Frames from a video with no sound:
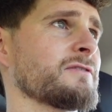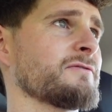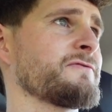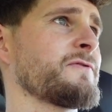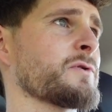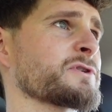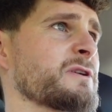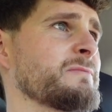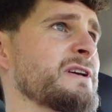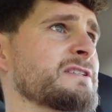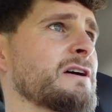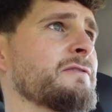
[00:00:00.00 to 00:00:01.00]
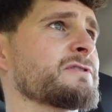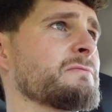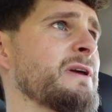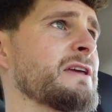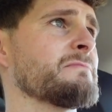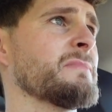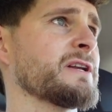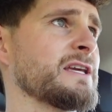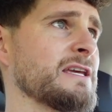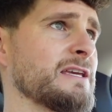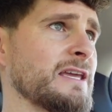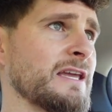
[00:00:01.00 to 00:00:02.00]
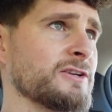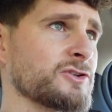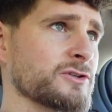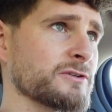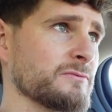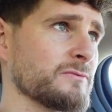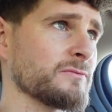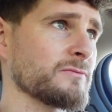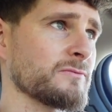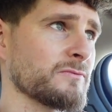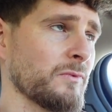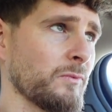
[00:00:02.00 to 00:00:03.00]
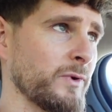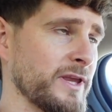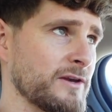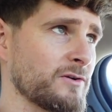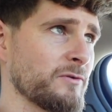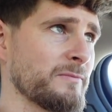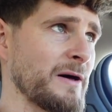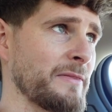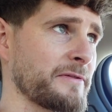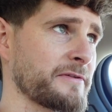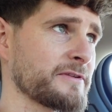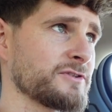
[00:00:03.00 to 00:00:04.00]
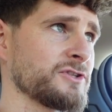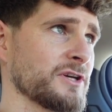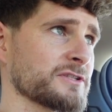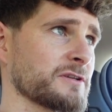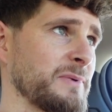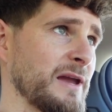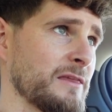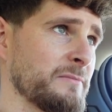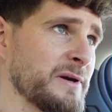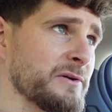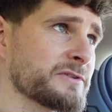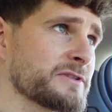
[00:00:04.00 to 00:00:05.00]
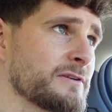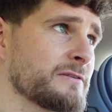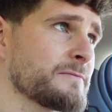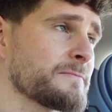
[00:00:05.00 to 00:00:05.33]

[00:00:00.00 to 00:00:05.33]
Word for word: forcing myself to make money each week or month just to pay the bills.